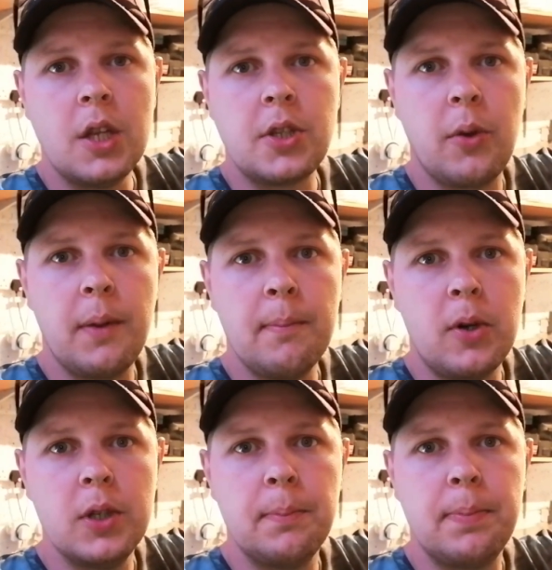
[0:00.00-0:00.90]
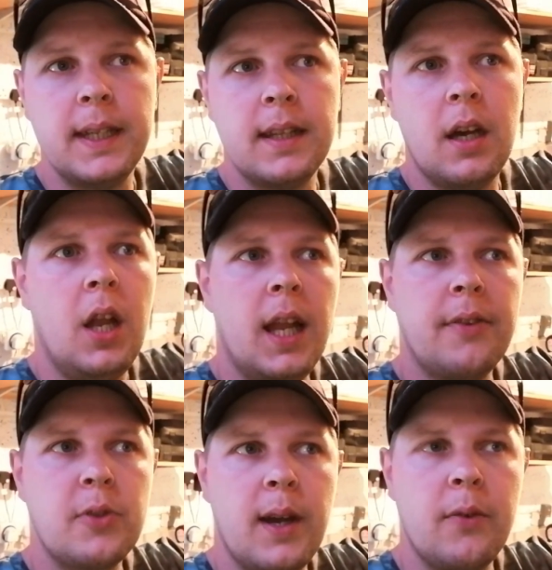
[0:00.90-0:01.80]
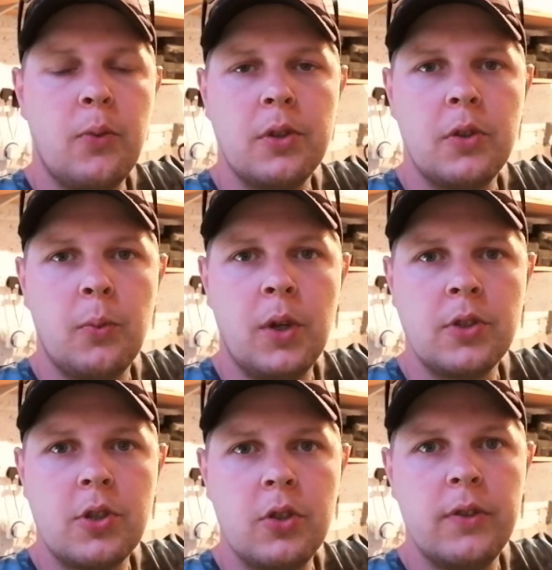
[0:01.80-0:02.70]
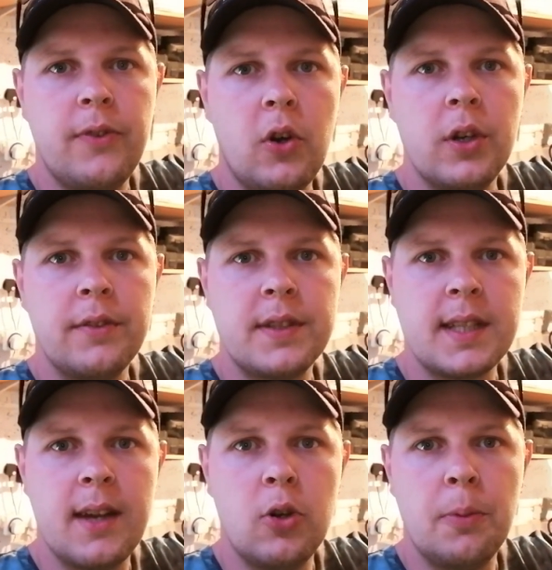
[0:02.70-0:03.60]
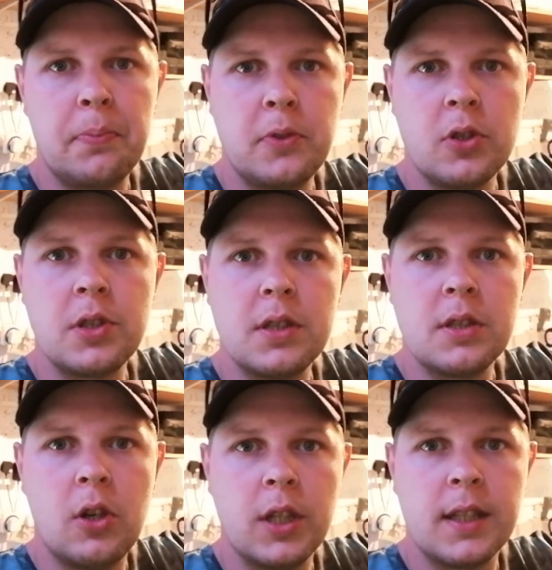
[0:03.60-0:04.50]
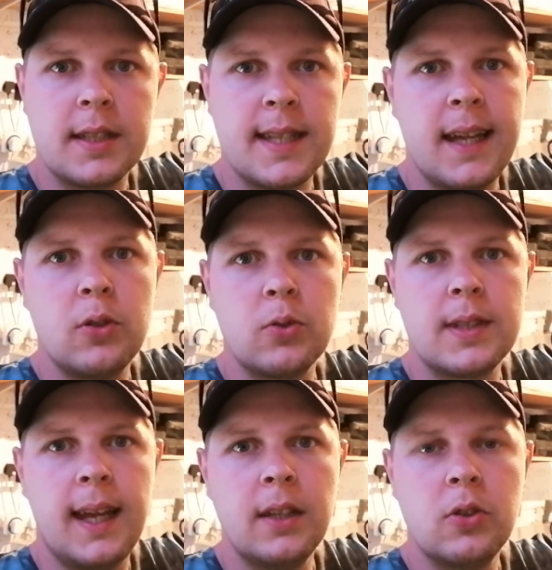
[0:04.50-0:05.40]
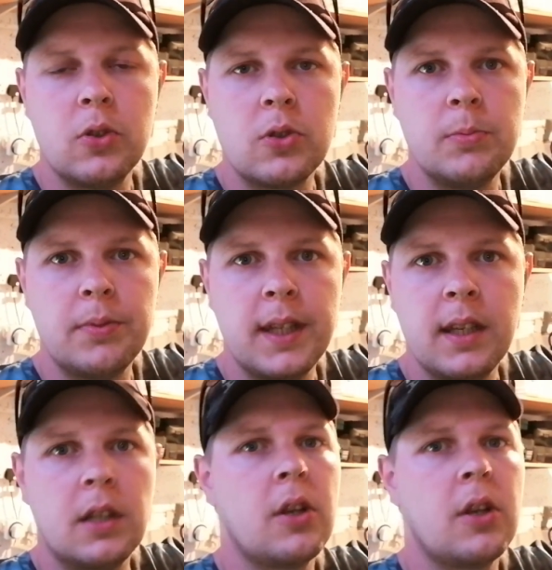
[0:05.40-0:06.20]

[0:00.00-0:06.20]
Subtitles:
So it might be that I'll have to have one of the 125s set up just as like a sail tank or something.